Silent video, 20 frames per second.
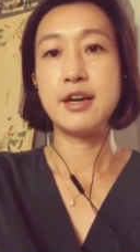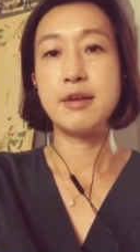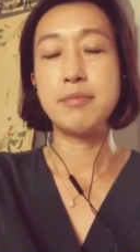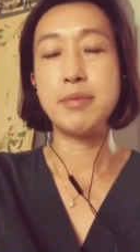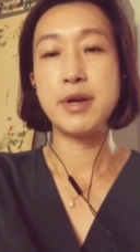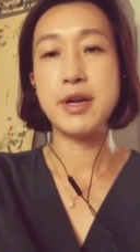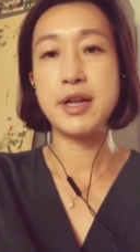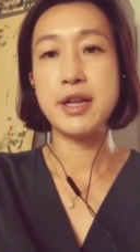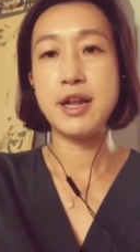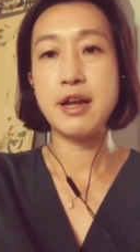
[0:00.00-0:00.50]

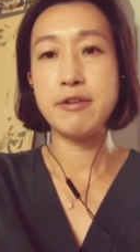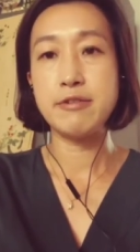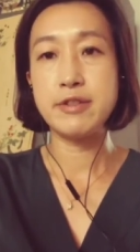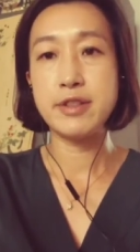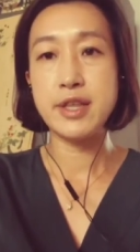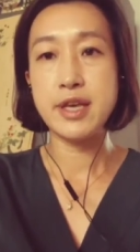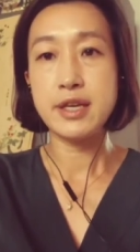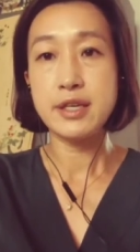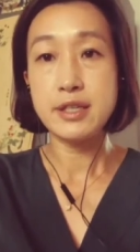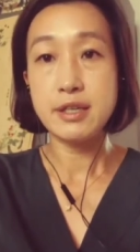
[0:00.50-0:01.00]
But when I
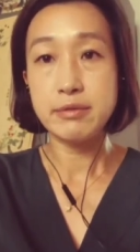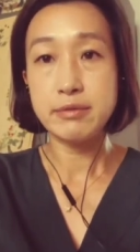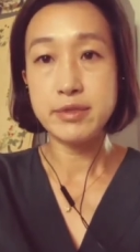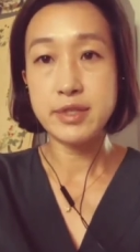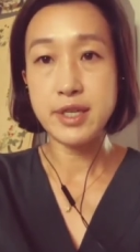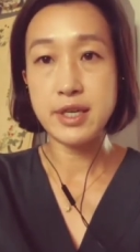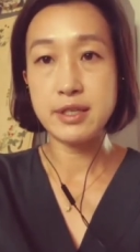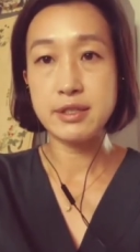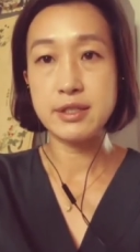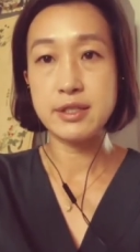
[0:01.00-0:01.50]
think of
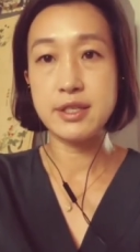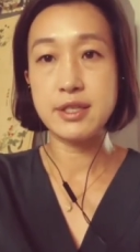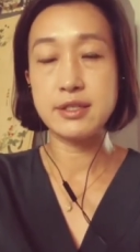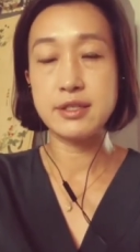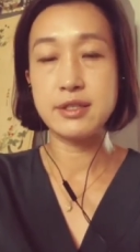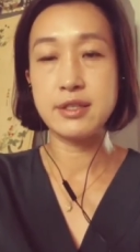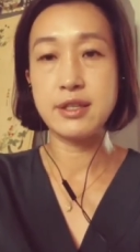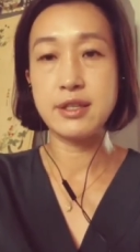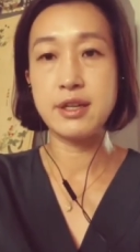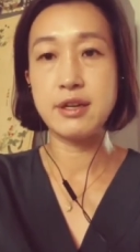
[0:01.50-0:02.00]
Dick
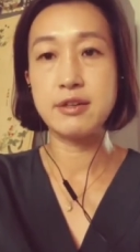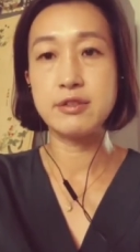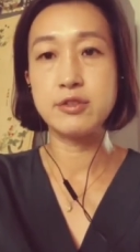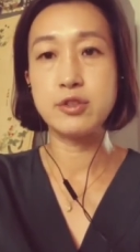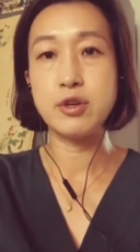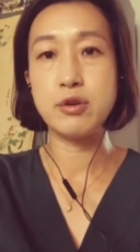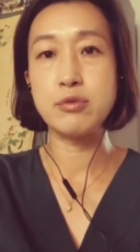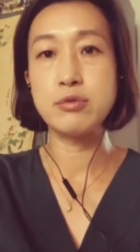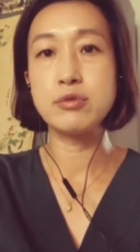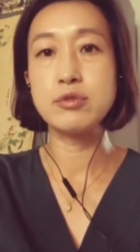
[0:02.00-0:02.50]
Sisler,
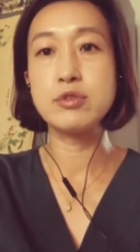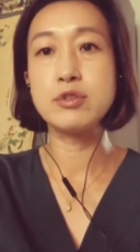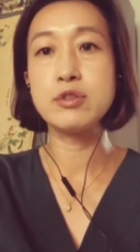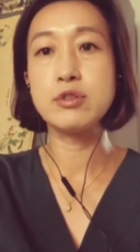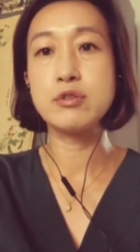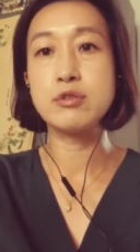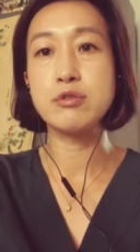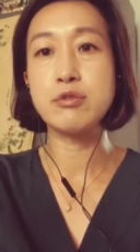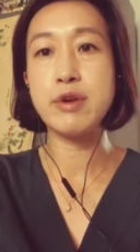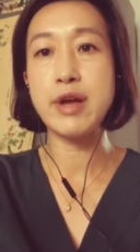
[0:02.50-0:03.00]
those
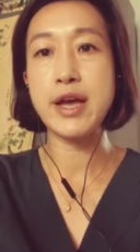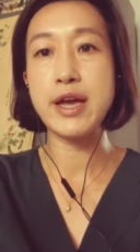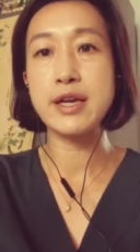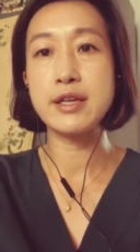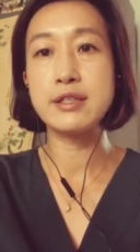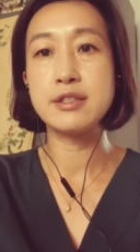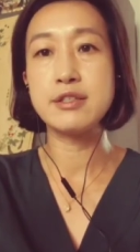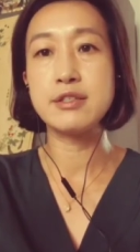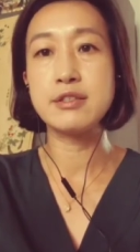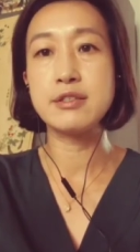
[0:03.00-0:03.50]

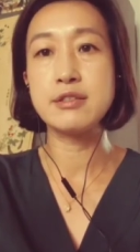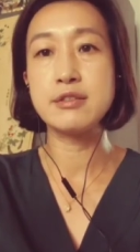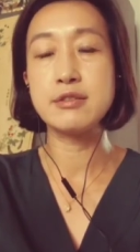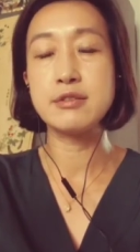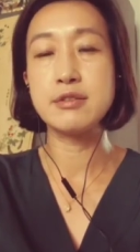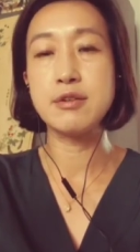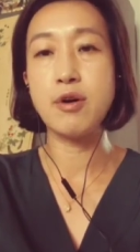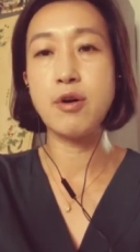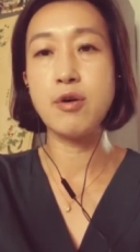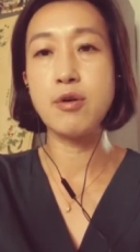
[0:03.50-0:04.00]
great
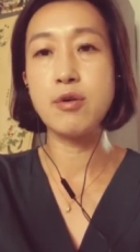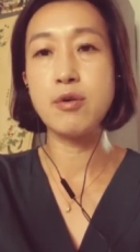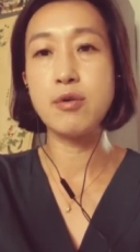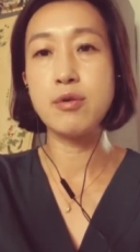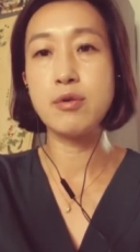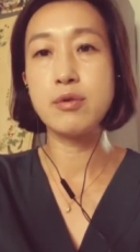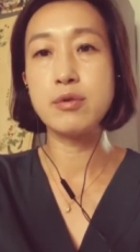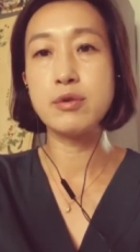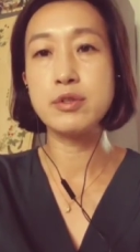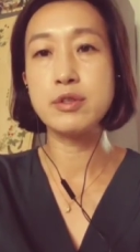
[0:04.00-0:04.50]

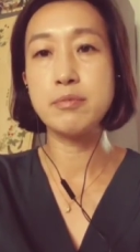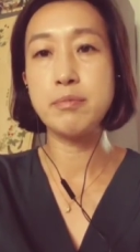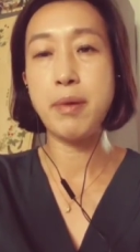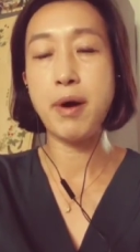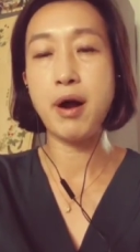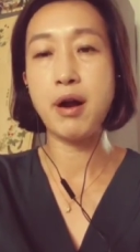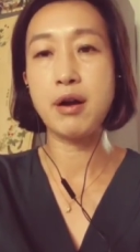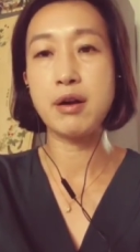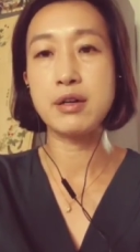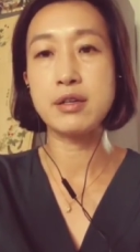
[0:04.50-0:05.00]
old
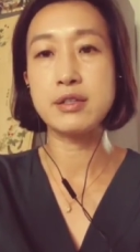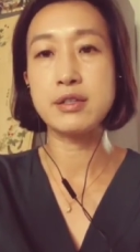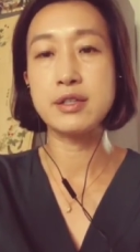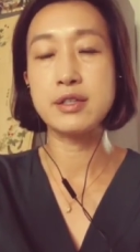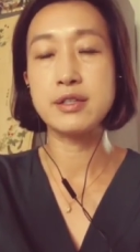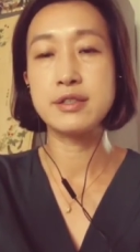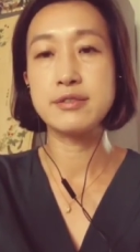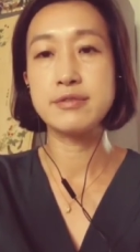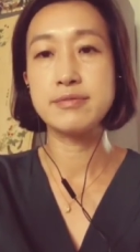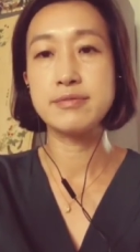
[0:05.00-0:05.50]
park,